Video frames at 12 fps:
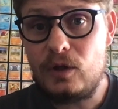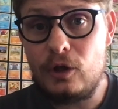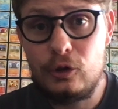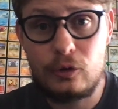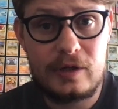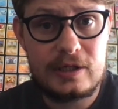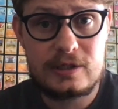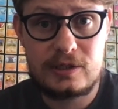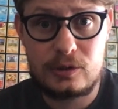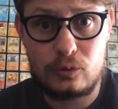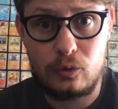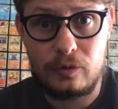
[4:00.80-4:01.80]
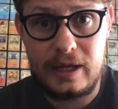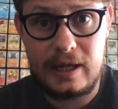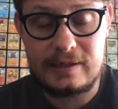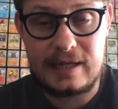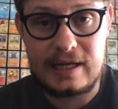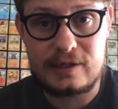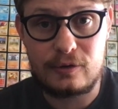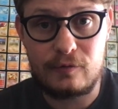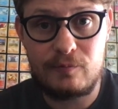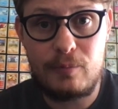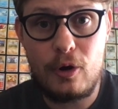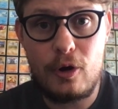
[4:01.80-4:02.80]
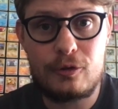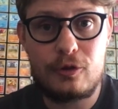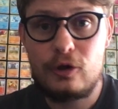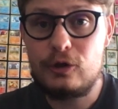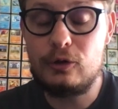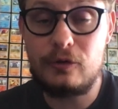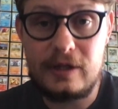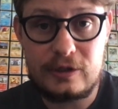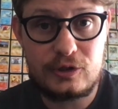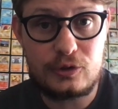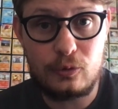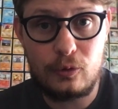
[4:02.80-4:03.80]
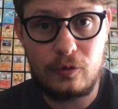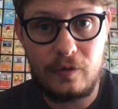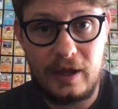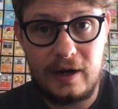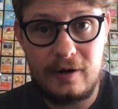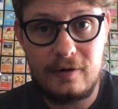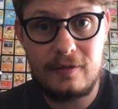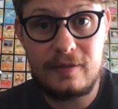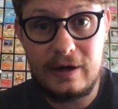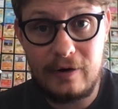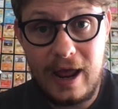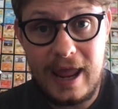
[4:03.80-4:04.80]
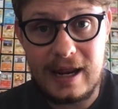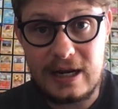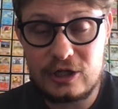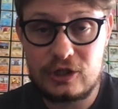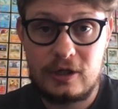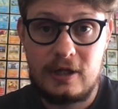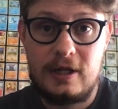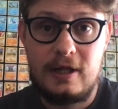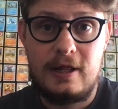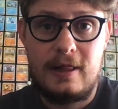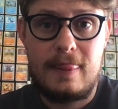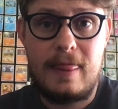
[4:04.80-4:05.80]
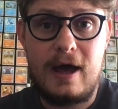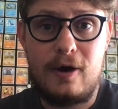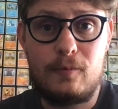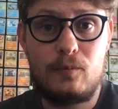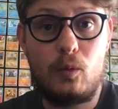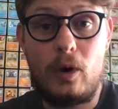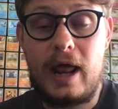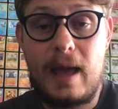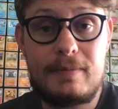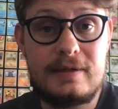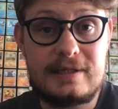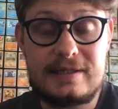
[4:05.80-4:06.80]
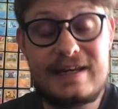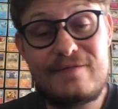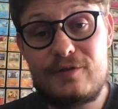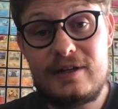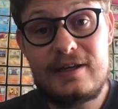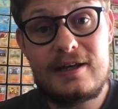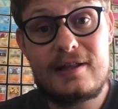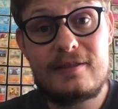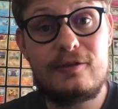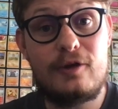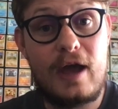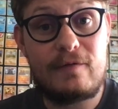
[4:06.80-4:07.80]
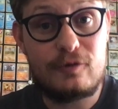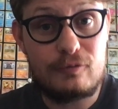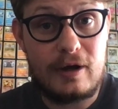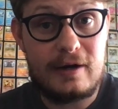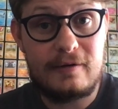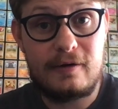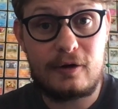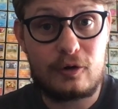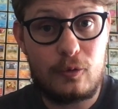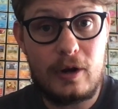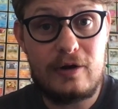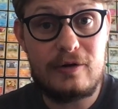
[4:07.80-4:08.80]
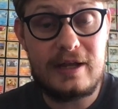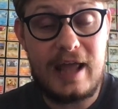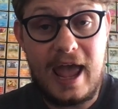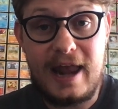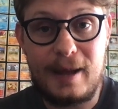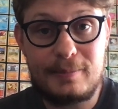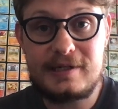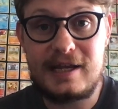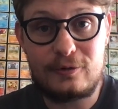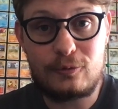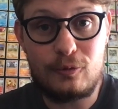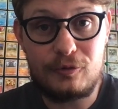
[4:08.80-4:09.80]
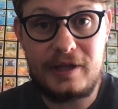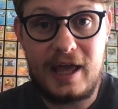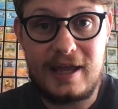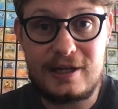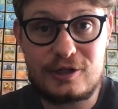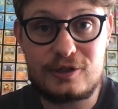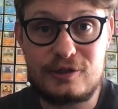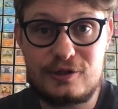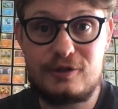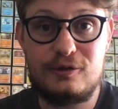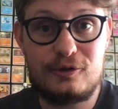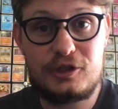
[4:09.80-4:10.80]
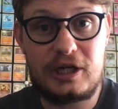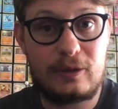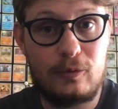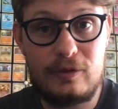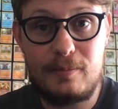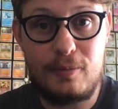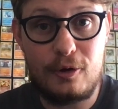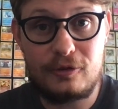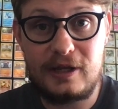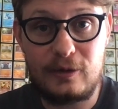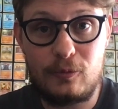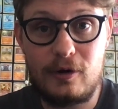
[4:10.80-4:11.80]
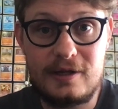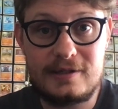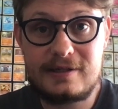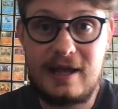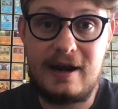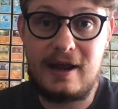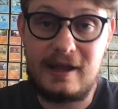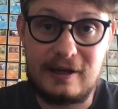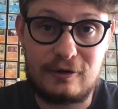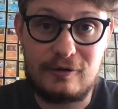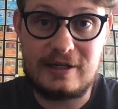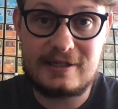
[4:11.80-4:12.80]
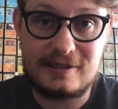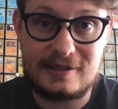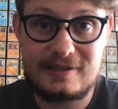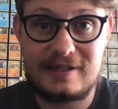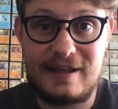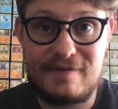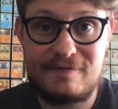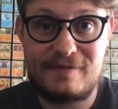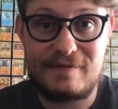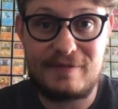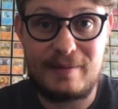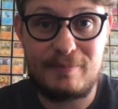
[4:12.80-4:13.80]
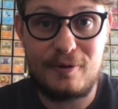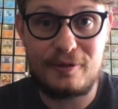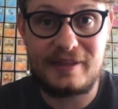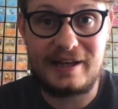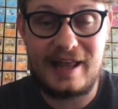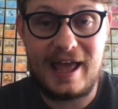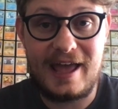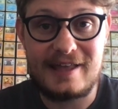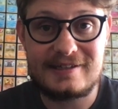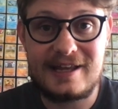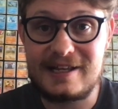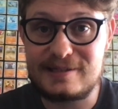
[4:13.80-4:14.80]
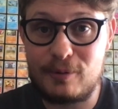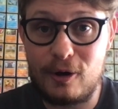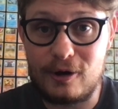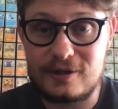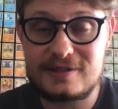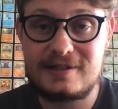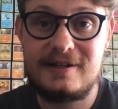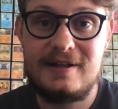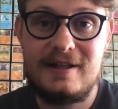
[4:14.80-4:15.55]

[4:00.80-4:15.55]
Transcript: you'll then store their date of birth, you'll then store their, their age. Now, what happens is every year you have to run a, a, query and update all the ages, you know, check when the birth date was and increase it if, if that birth date has, has passed.